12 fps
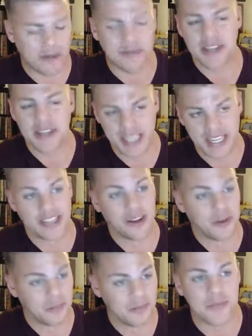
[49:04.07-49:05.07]
needed
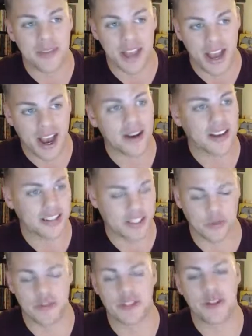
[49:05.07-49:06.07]
them. Yeah, because that's
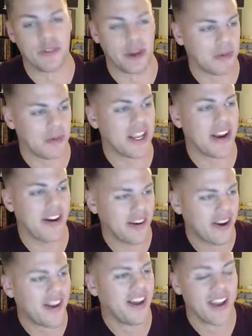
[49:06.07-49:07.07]
what you do there. But
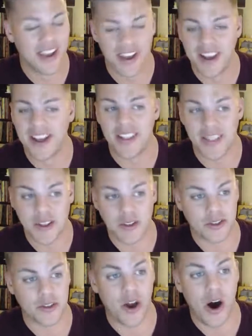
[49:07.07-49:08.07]
here, these are
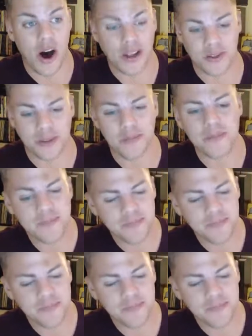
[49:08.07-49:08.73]
just awesome.